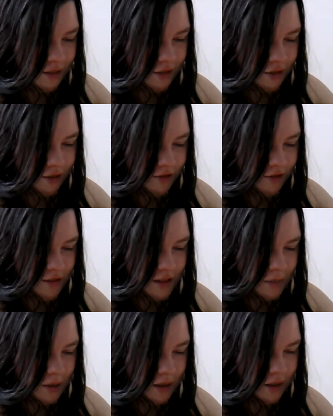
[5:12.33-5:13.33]
girlfriend's
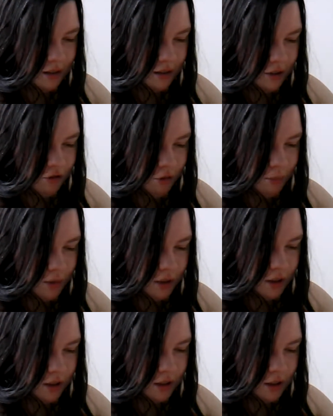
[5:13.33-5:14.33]
been a
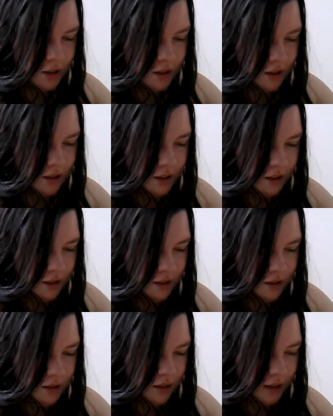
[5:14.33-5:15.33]
trooper
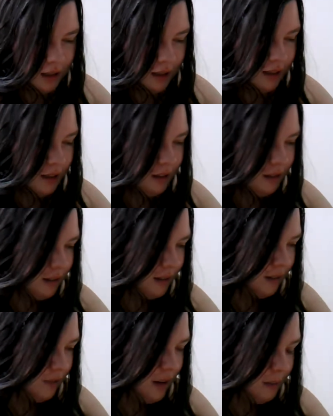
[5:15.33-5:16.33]
lately.
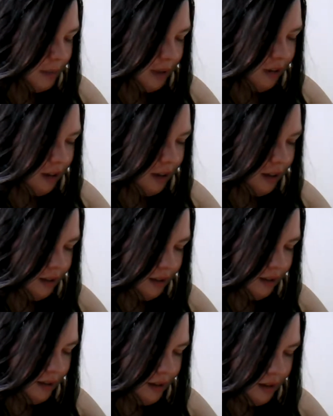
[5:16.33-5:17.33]
Have not been great.
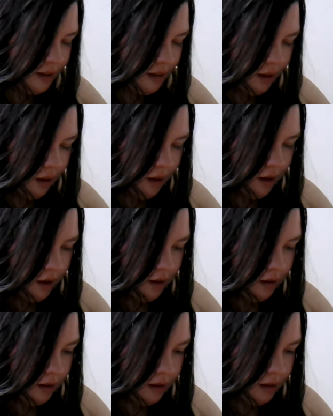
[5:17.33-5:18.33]

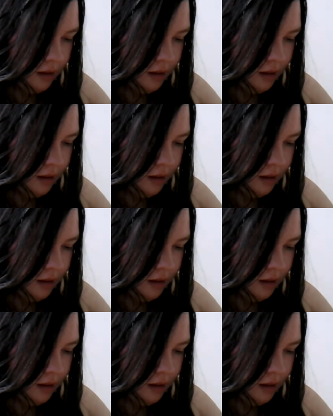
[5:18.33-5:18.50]
But